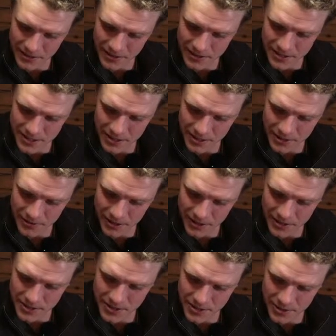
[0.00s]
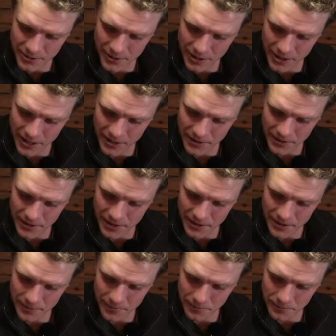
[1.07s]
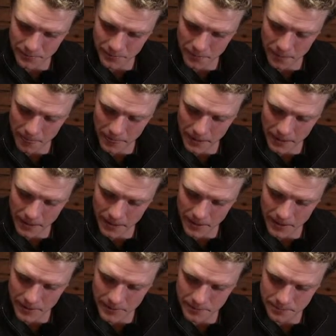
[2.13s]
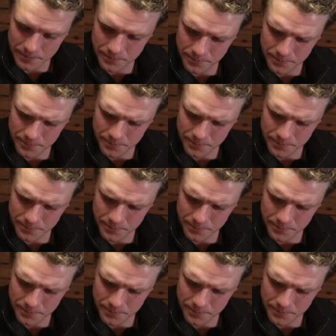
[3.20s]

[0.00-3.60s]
is a lot of art going on there, and